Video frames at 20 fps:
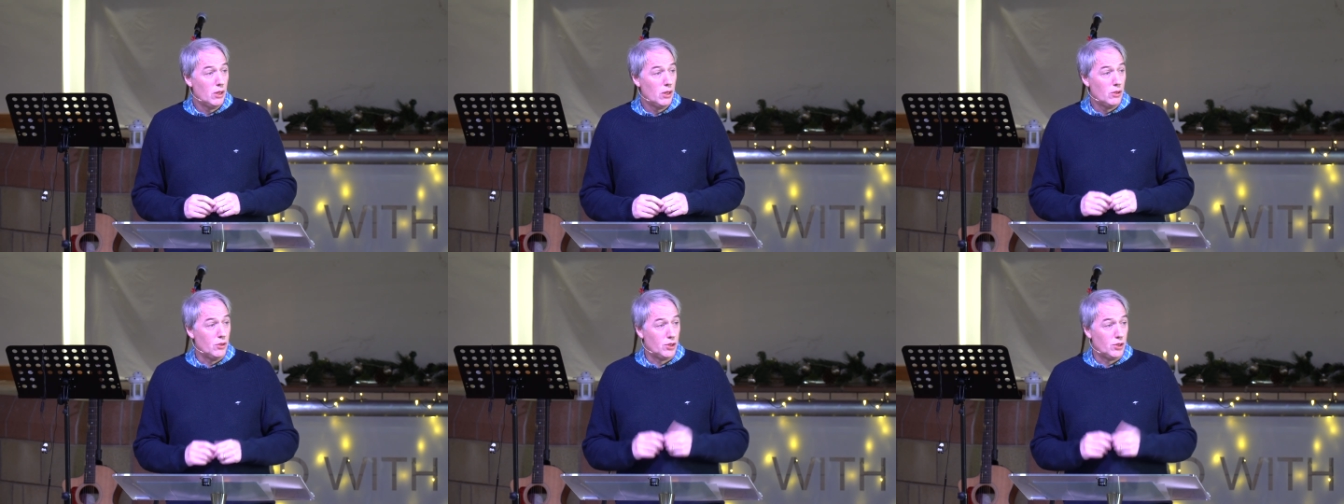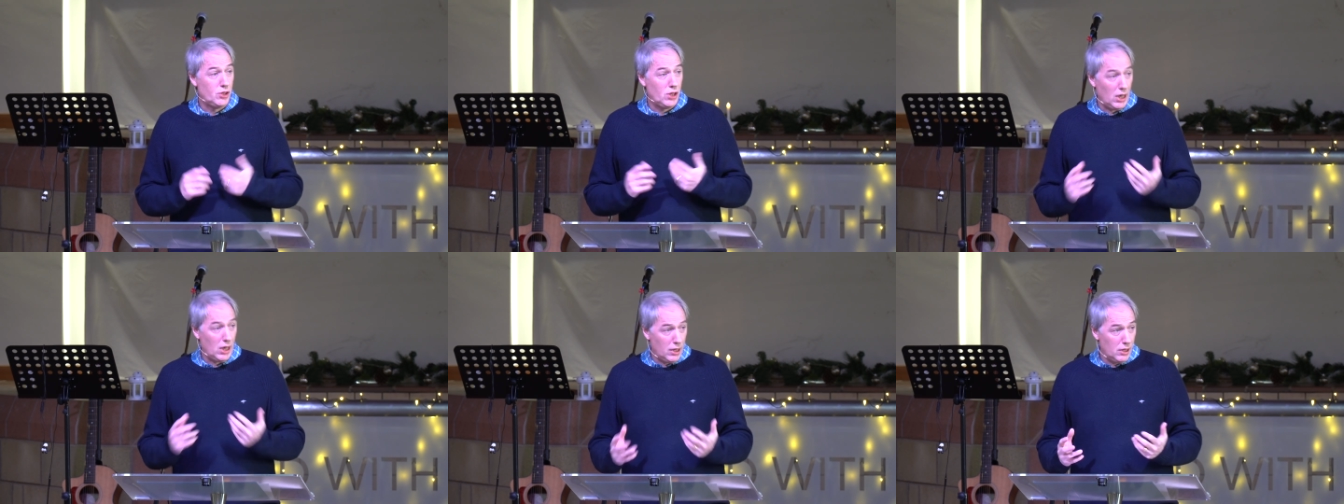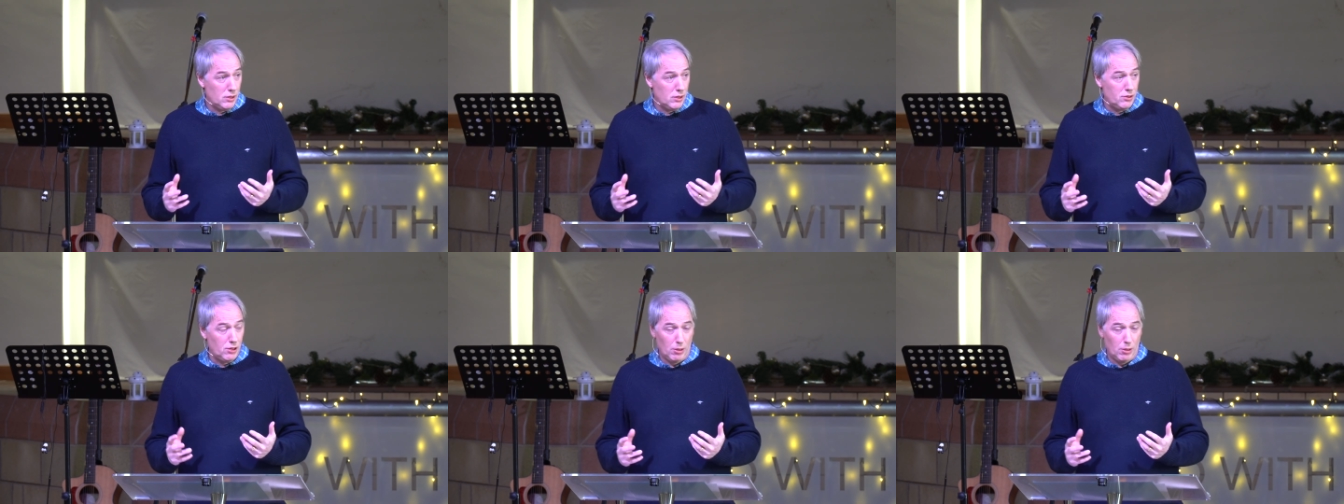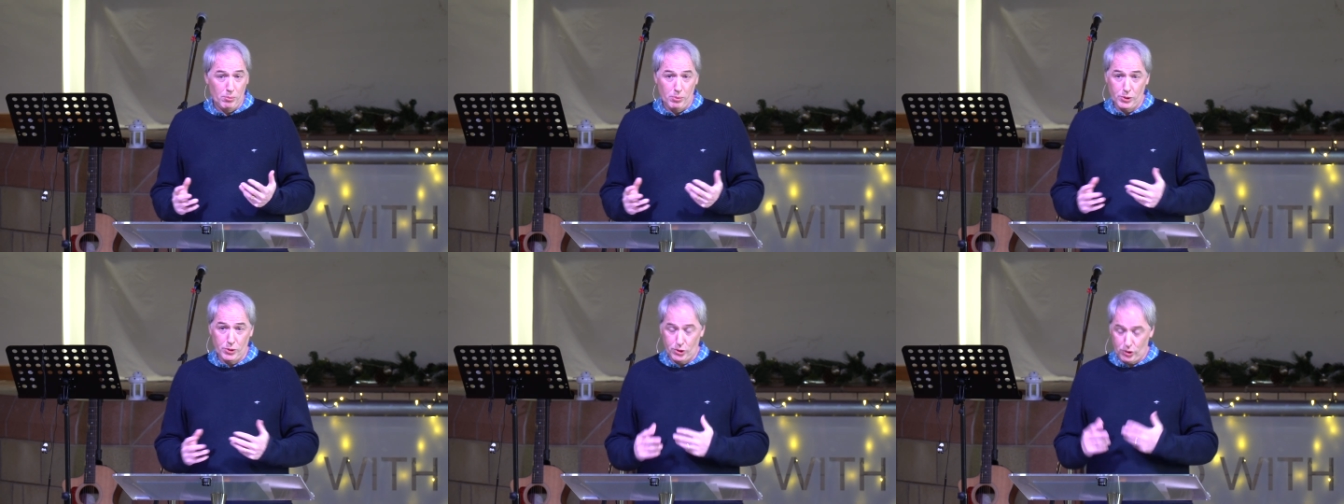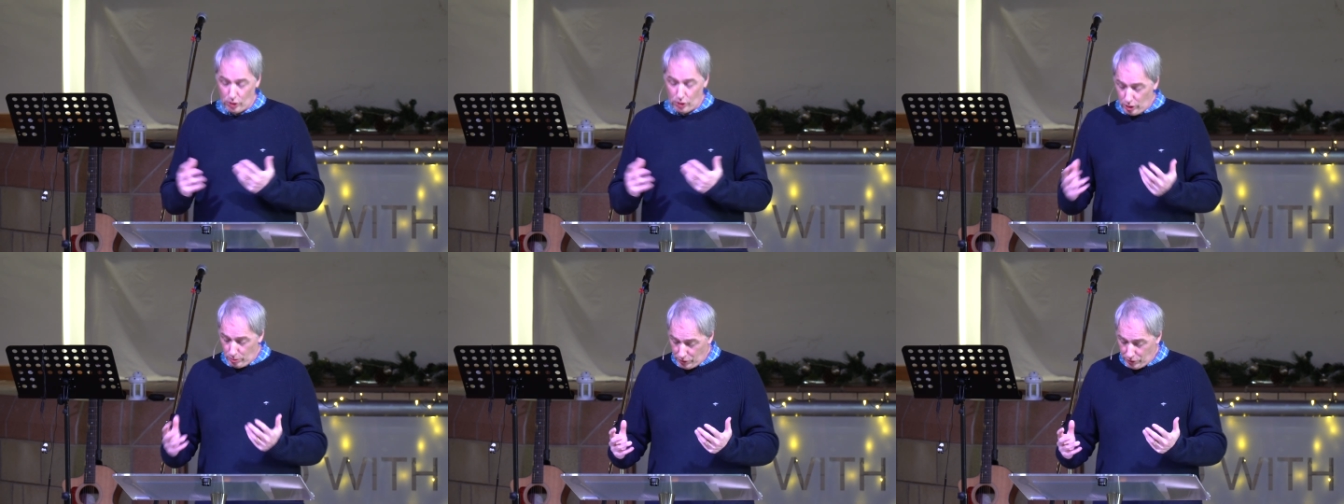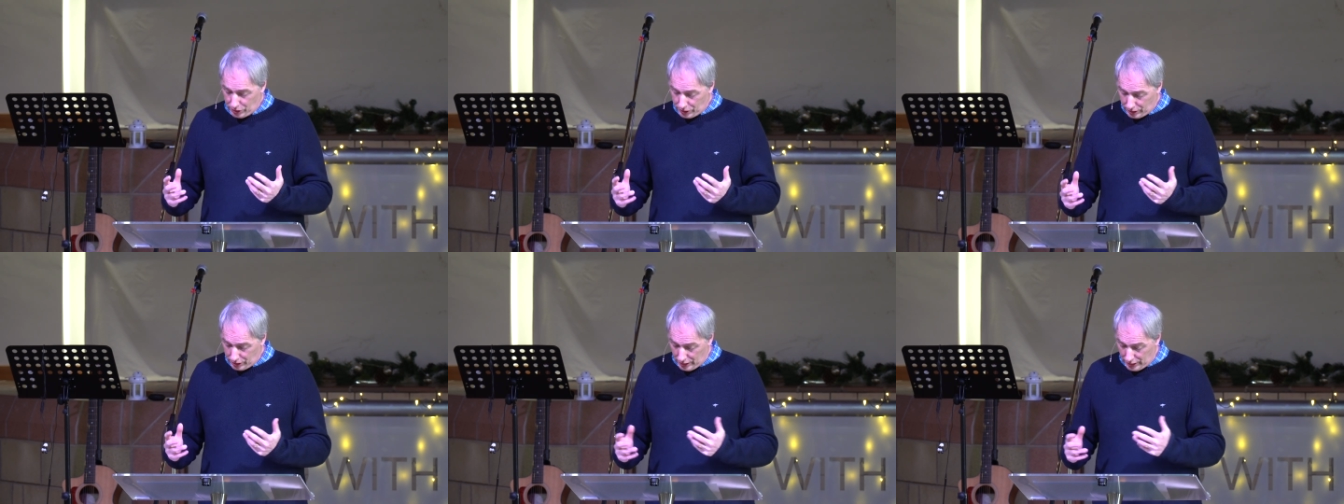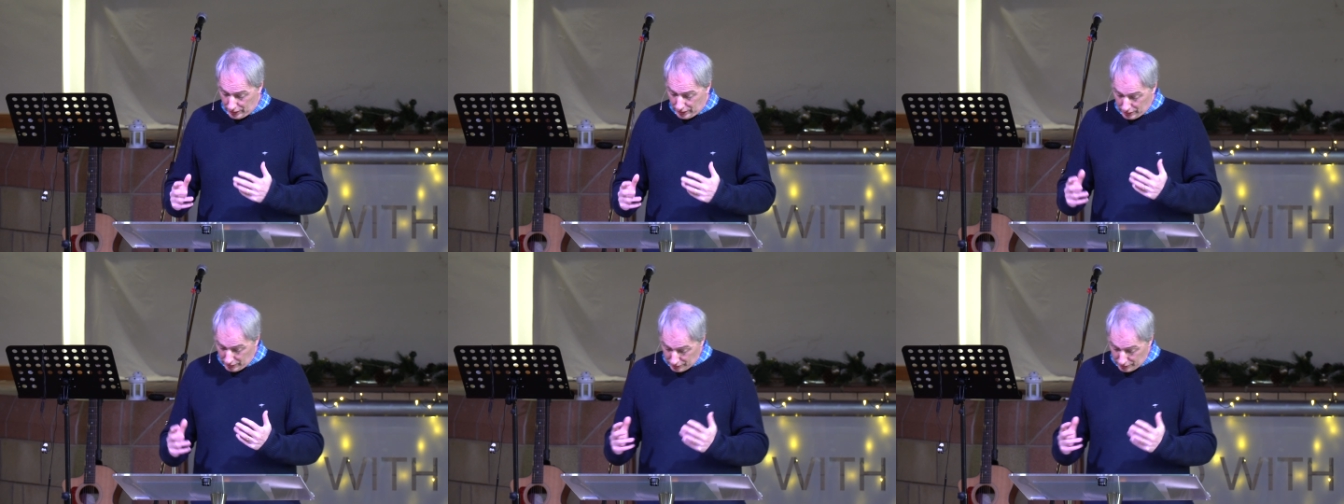the second temple, Solomon's, uh,
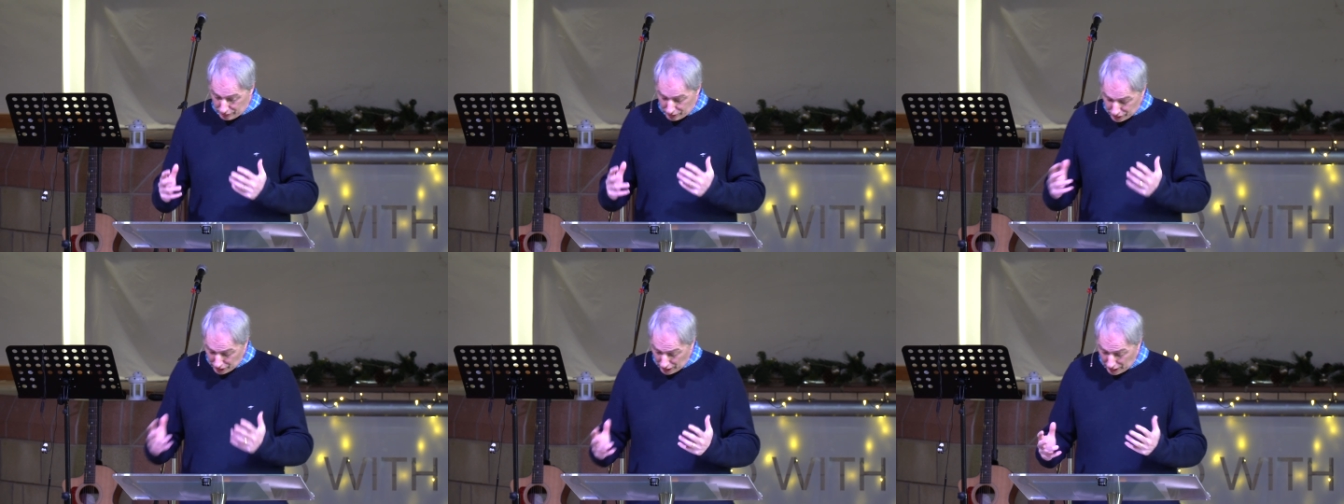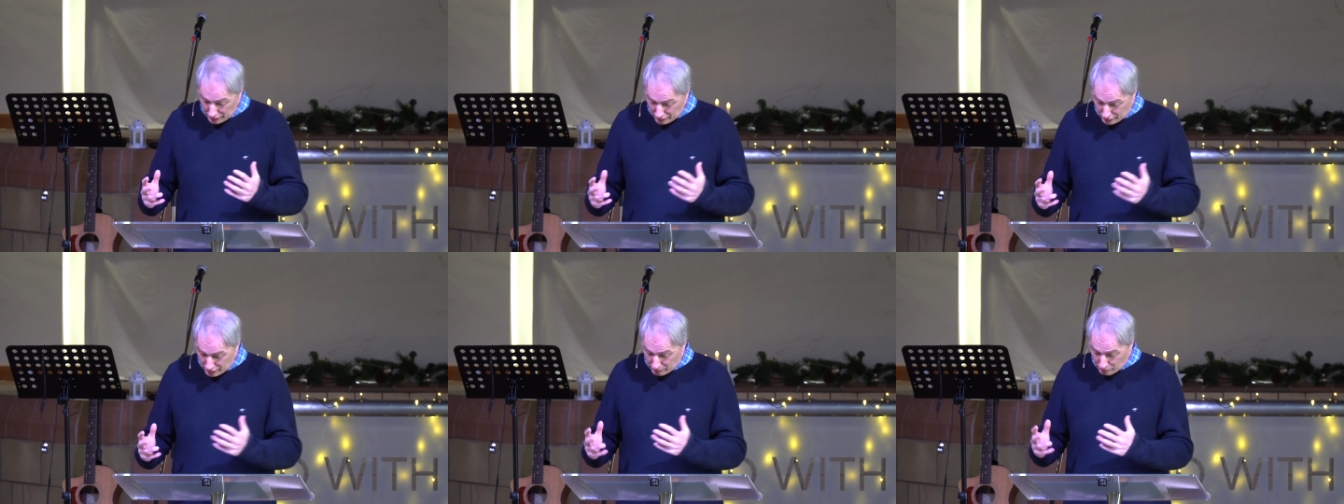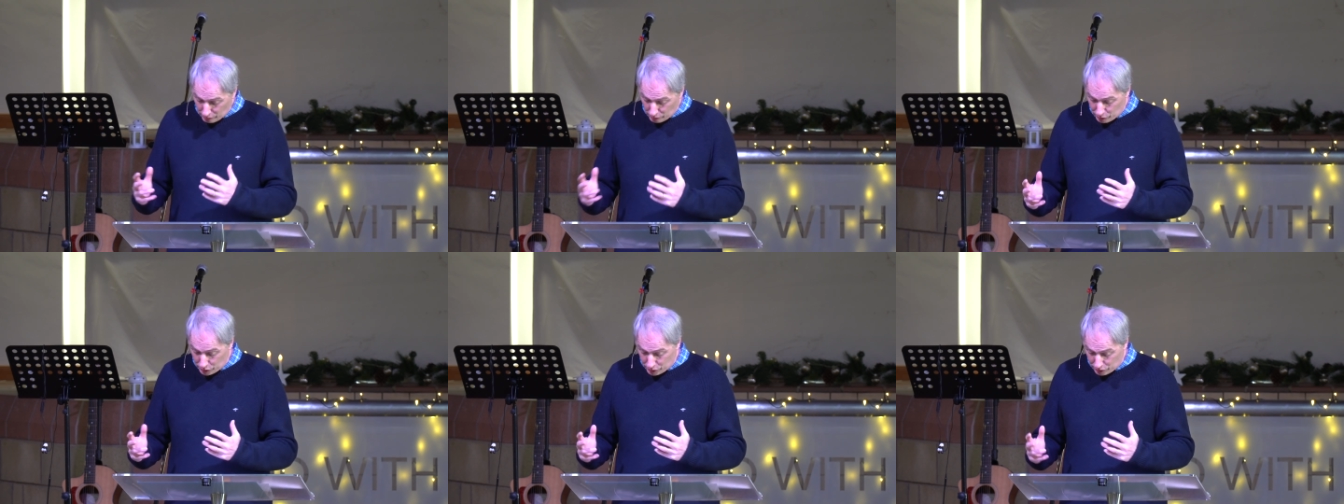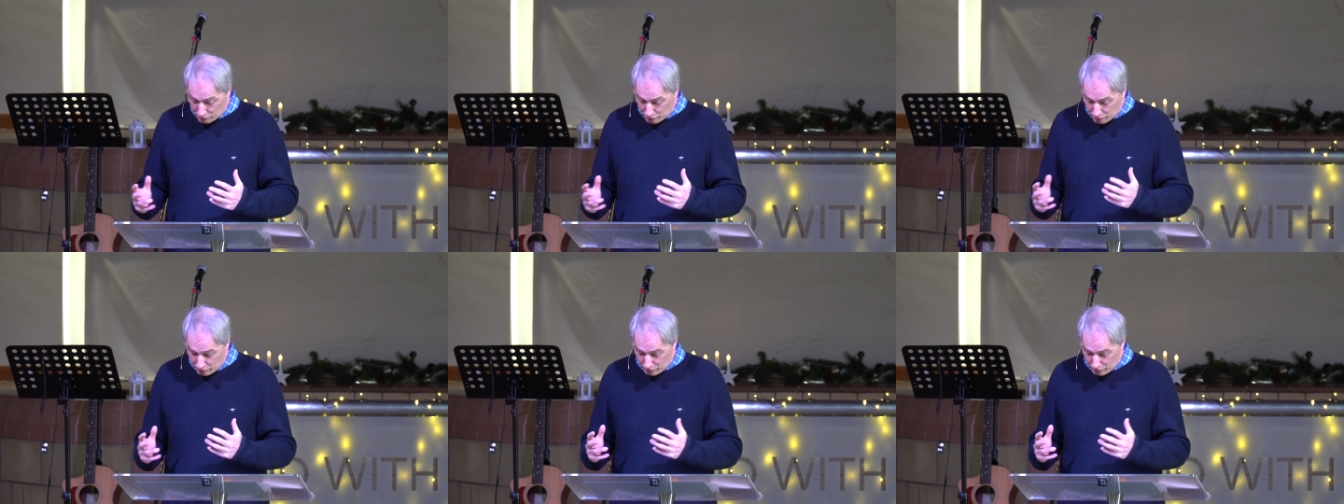the second temple was,